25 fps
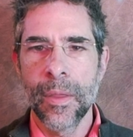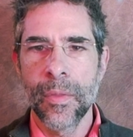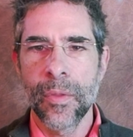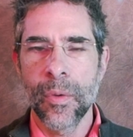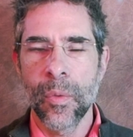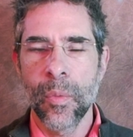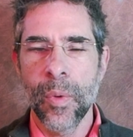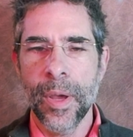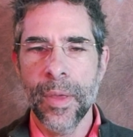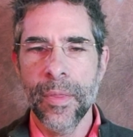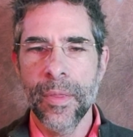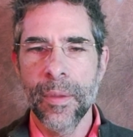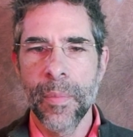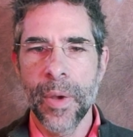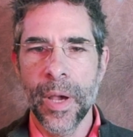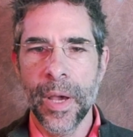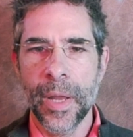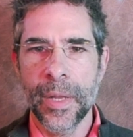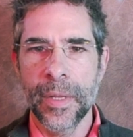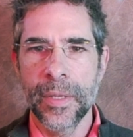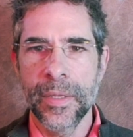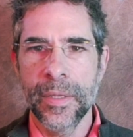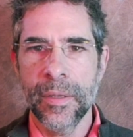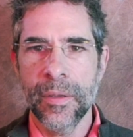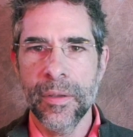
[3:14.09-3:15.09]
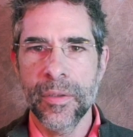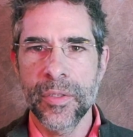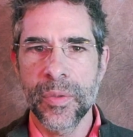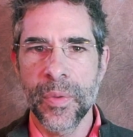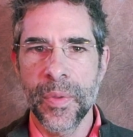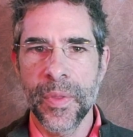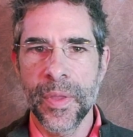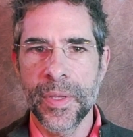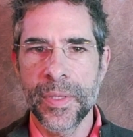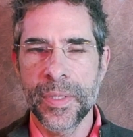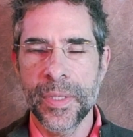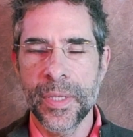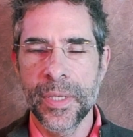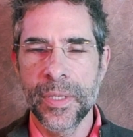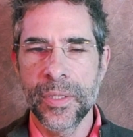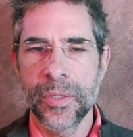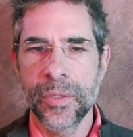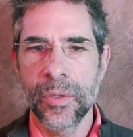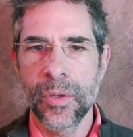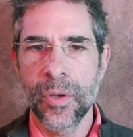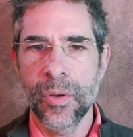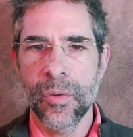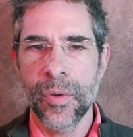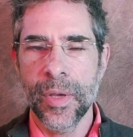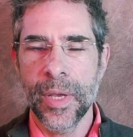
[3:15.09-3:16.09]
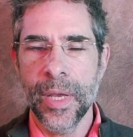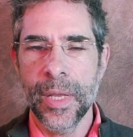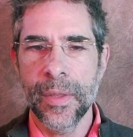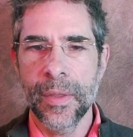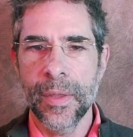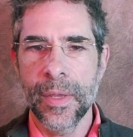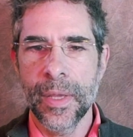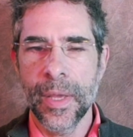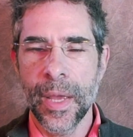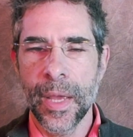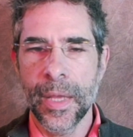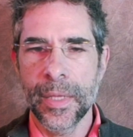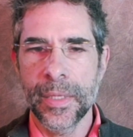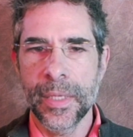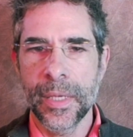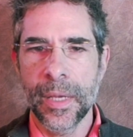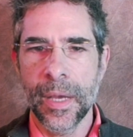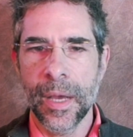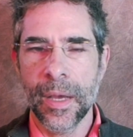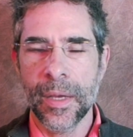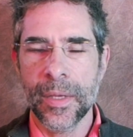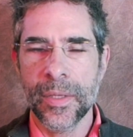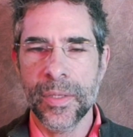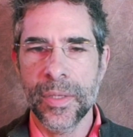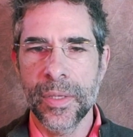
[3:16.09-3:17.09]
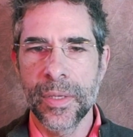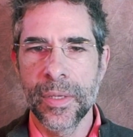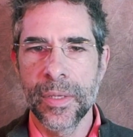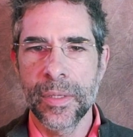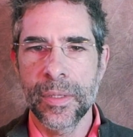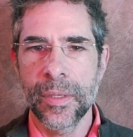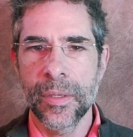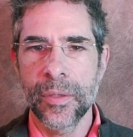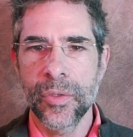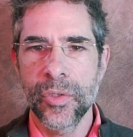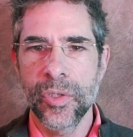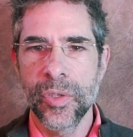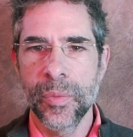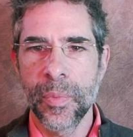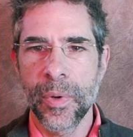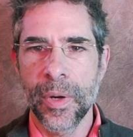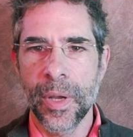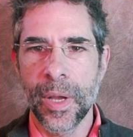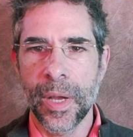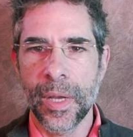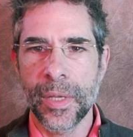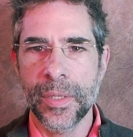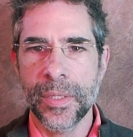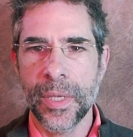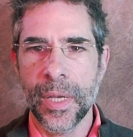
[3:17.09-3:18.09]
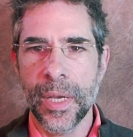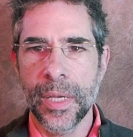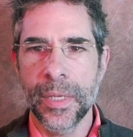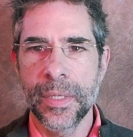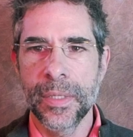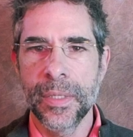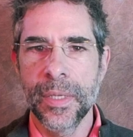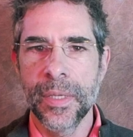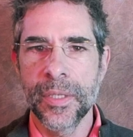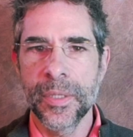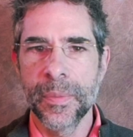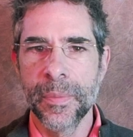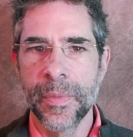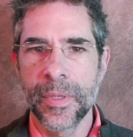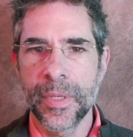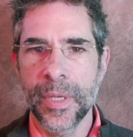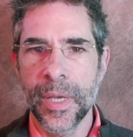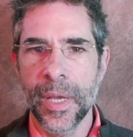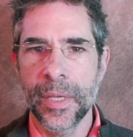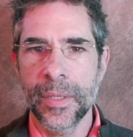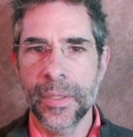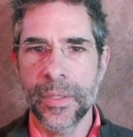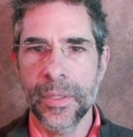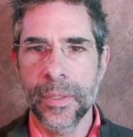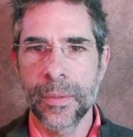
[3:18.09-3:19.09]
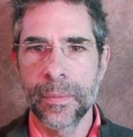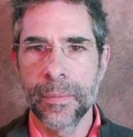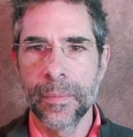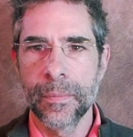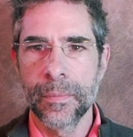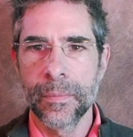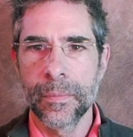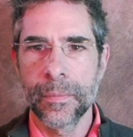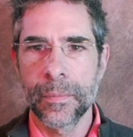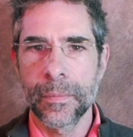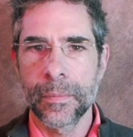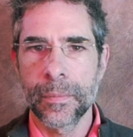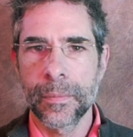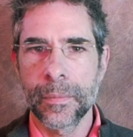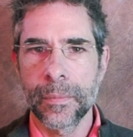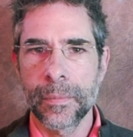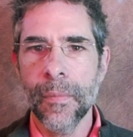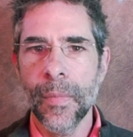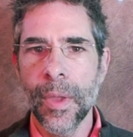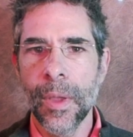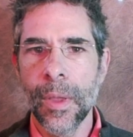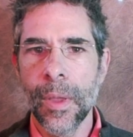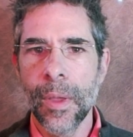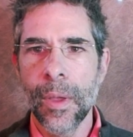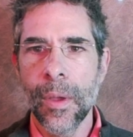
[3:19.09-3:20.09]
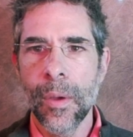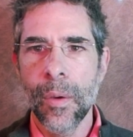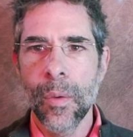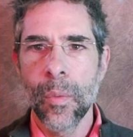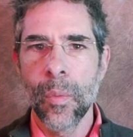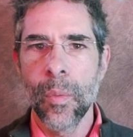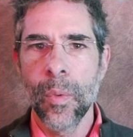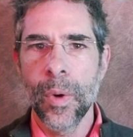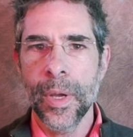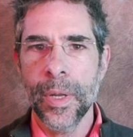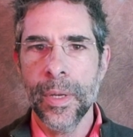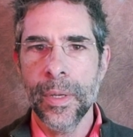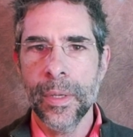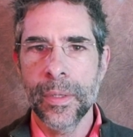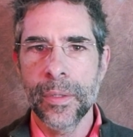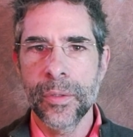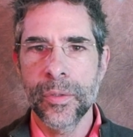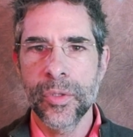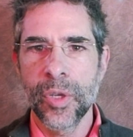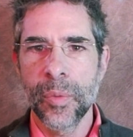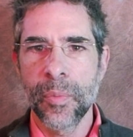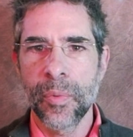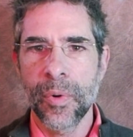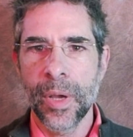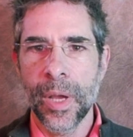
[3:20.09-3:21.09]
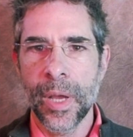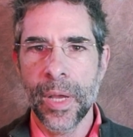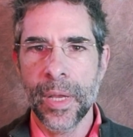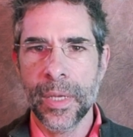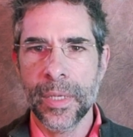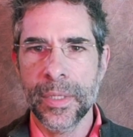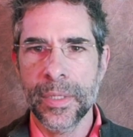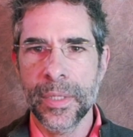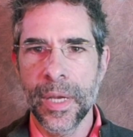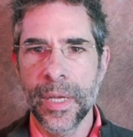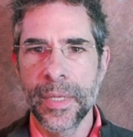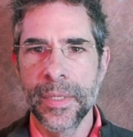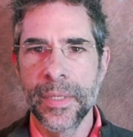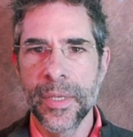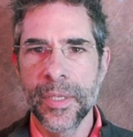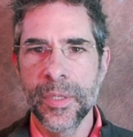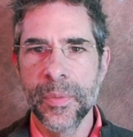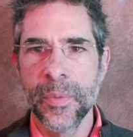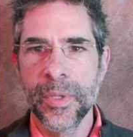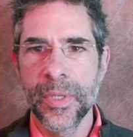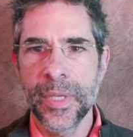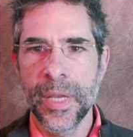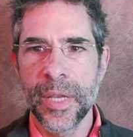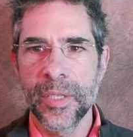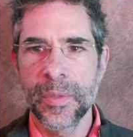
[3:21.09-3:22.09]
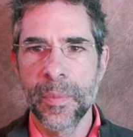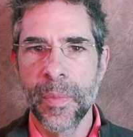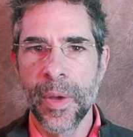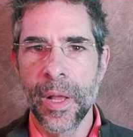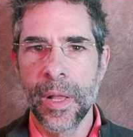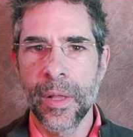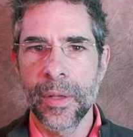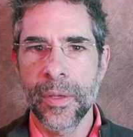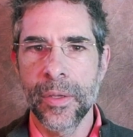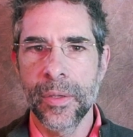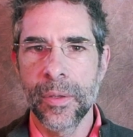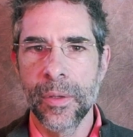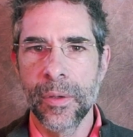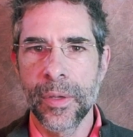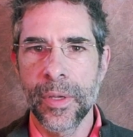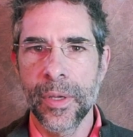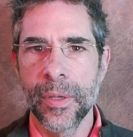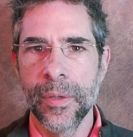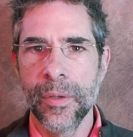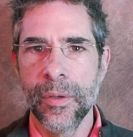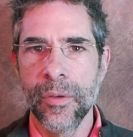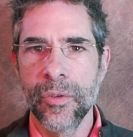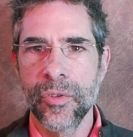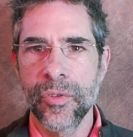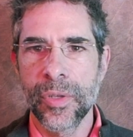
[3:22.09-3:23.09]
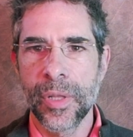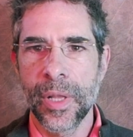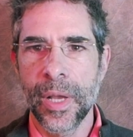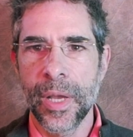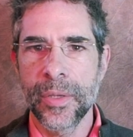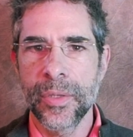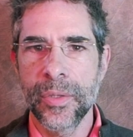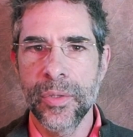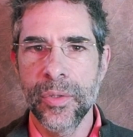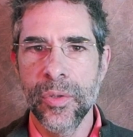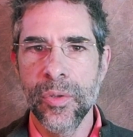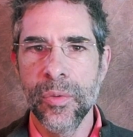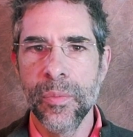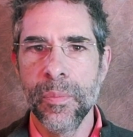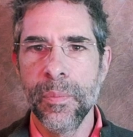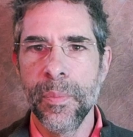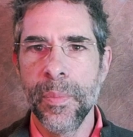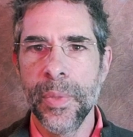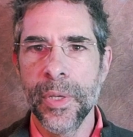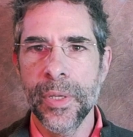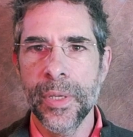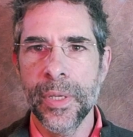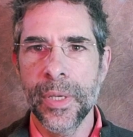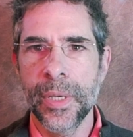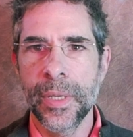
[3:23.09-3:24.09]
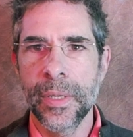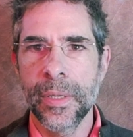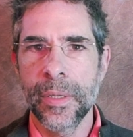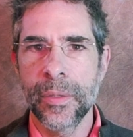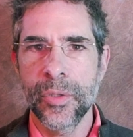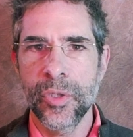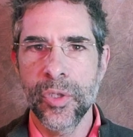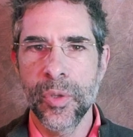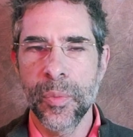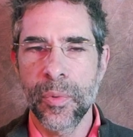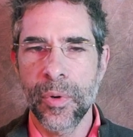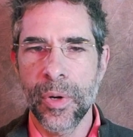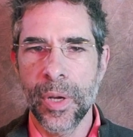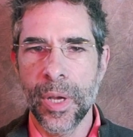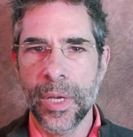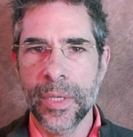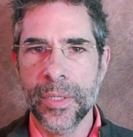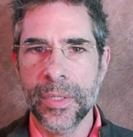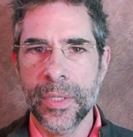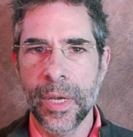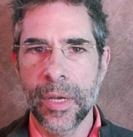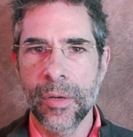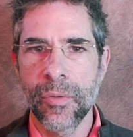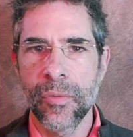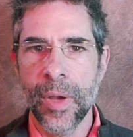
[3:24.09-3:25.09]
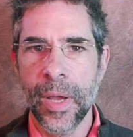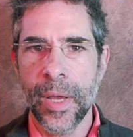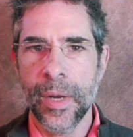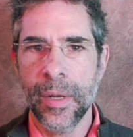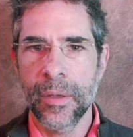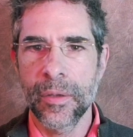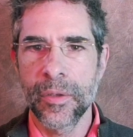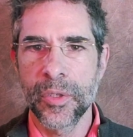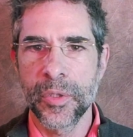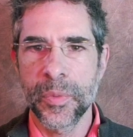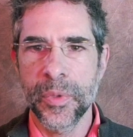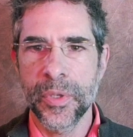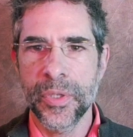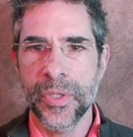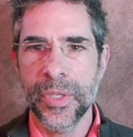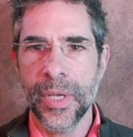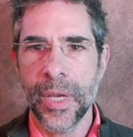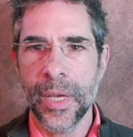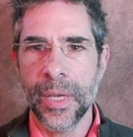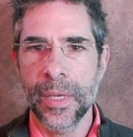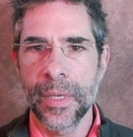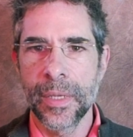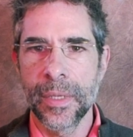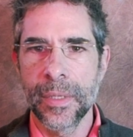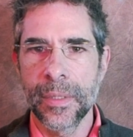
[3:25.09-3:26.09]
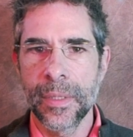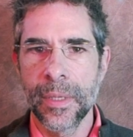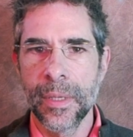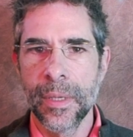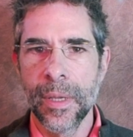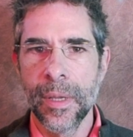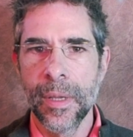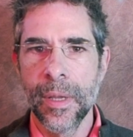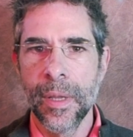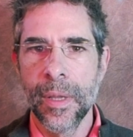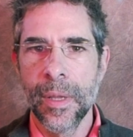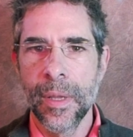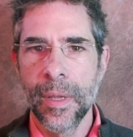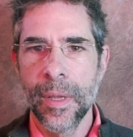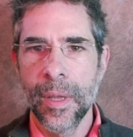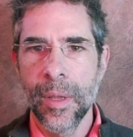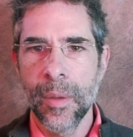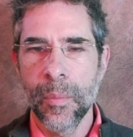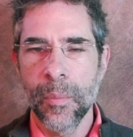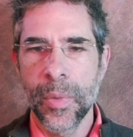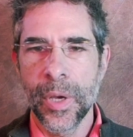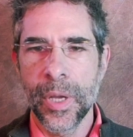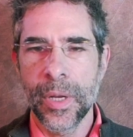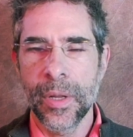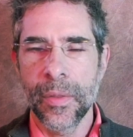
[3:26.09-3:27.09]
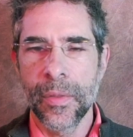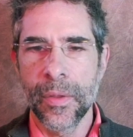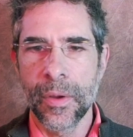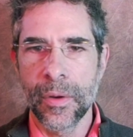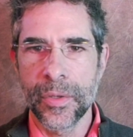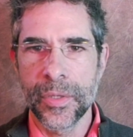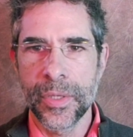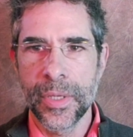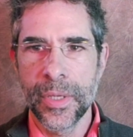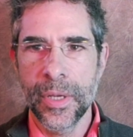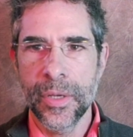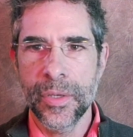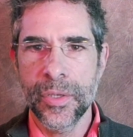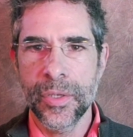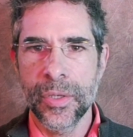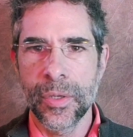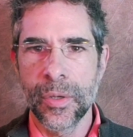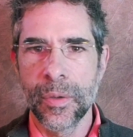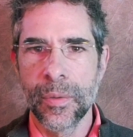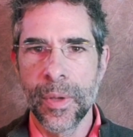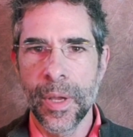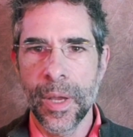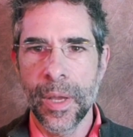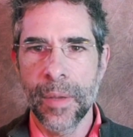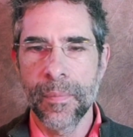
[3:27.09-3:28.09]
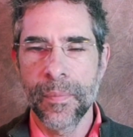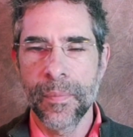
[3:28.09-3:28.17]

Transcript: The way the body deals with this is to create the antioxidant superoxide dismutase. One superoxide dismutase molecule can neutralize 2 billion superoxide radicals per second. But there's an issue.